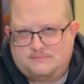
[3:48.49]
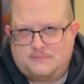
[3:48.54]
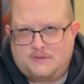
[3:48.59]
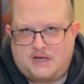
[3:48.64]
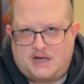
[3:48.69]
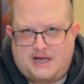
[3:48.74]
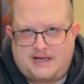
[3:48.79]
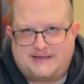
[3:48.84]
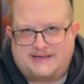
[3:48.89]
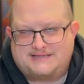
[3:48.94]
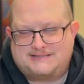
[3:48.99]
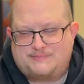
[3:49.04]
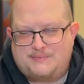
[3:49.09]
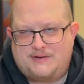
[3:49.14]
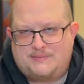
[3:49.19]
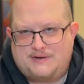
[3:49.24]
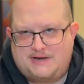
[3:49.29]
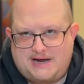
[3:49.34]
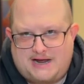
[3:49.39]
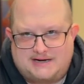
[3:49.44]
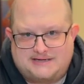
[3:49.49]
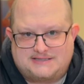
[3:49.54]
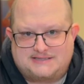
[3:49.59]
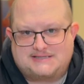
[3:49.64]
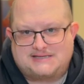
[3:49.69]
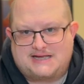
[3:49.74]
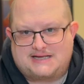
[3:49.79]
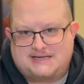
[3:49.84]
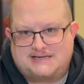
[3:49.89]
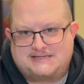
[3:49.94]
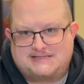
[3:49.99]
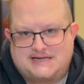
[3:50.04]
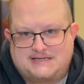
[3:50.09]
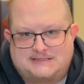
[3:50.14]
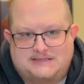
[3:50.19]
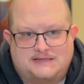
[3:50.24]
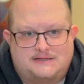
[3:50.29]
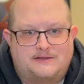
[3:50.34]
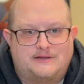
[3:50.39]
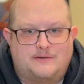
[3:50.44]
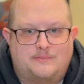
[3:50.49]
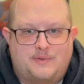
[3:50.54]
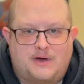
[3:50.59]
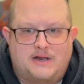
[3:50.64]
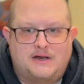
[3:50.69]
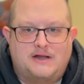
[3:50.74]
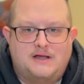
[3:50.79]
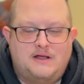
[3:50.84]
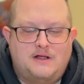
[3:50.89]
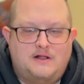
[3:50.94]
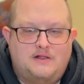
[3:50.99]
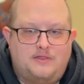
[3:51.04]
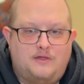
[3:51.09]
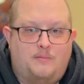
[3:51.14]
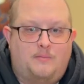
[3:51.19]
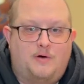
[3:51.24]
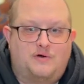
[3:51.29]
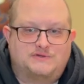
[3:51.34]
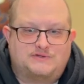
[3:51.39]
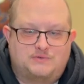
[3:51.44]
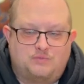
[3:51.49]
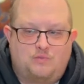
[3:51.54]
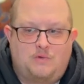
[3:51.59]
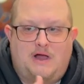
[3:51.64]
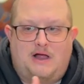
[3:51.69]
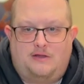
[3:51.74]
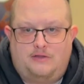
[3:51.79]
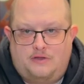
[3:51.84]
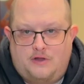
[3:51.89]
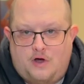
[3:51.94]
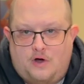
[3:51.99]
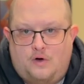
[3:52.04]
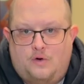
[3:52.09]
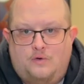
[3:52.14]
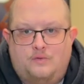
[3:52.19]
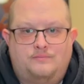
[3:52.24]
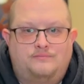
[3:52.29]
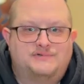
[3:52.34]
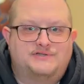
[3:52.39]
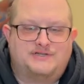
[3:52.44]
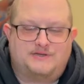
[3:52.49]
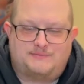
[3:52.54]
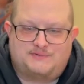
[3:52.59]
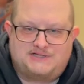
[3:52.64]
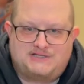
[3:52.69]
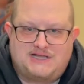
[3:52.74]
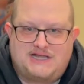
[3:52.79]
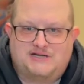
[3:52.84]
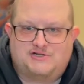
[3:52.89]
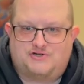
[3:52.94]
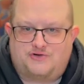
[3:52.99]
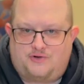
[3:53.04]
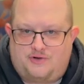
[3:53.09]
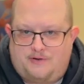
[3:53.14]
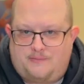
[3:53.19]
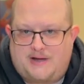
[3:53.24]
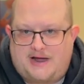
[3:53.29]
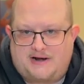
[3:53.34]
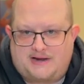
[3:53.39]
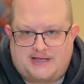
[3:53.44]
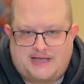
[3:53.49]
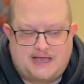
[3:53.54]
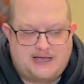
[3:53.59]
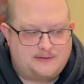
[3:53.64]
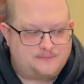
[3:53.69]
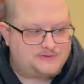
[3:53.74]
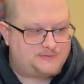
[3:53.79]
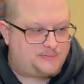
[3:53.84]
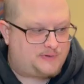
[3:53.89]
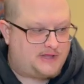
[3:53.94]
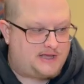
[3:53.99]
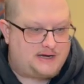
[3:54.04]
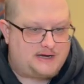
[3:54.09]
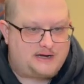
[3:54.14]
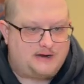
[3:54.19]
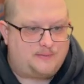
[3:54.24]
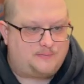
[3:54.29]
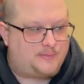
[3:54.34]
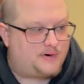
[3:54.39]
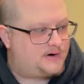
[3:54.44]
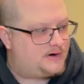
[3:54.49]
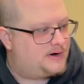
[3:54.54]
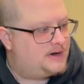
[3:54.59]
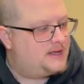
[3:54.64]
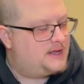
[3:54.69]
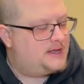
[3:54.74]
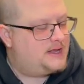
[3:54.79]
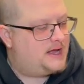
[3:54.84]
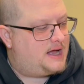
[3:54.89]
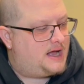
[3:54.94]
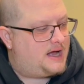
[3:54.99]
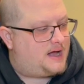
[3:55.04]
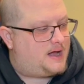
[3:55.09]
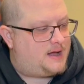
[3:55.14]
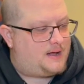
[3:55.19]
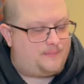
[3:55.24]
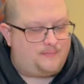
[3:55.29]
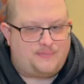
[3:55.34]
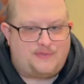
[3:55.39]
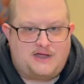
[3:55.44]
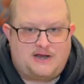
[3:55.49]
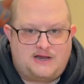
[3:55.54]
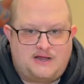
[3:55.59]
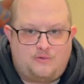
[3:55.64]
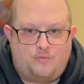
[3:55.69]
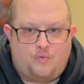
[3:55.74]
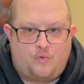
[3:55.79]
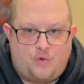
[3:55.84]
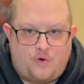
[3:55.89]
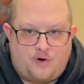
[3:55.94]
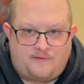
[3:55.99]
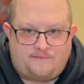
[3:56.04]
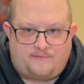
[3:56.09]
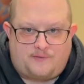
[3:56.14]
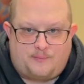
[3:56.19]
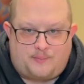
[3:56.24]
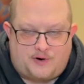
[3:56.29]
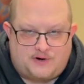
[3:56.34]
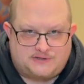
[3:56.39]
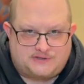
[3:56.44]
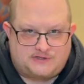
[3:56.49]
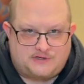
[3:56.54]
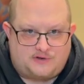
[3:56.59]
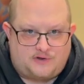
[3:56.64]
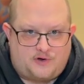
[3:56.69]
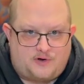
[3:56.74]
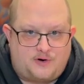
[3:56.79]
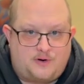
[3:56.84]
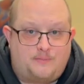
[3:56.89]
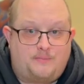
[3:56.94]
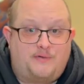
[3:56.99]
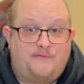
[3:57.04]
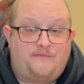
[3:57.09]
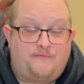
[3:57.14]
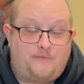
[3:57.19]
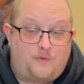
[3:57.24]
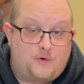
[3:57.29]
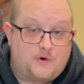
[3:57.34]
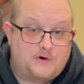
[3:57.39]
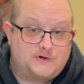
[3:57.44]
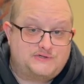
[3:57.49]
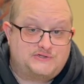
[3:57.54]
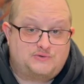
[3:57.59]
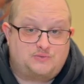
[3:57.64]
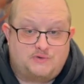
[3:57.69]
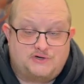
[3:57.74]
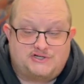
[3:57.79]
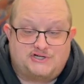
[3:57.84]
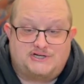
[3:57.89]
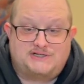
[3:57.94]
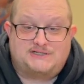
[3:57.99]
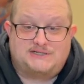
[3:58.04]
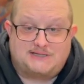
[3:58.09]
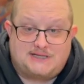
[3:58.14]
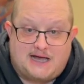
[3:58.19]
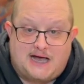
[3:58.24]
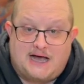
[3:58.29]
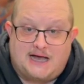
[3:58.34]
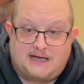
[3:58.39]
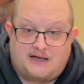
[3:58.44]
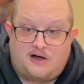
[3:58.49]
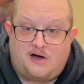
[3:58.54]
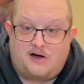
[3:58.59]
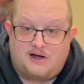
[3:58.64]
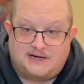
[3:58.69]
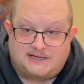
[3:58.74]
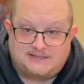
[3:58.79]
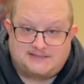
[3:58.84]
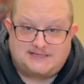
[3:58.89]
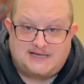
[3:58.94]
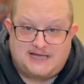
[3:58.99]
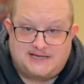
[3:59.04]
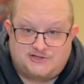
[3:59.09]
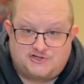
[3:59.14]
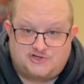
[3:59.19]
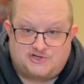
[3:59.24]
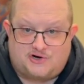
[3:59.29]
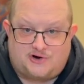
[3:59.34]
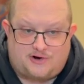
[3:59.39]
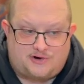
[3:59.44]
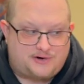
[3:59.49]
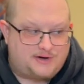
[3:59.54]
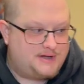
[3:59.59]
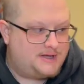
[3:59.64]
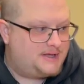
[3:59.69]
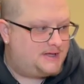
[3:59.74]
I guess maybe not his second technically, but the most well-known substantial amount of games played number that he wore for Barcelona before switching to the iconic 10 shirt.